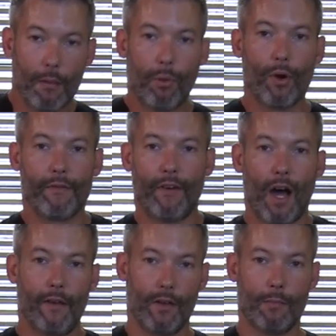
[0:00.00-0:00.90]

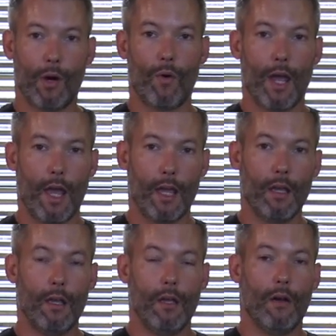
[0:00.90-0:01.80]
0.5
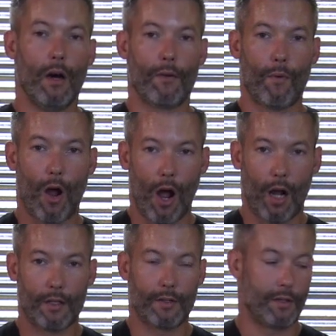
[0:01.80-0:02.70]
MOA on
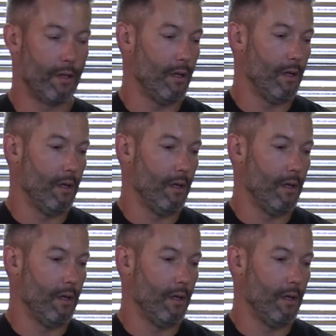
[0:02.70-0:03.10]
rocks.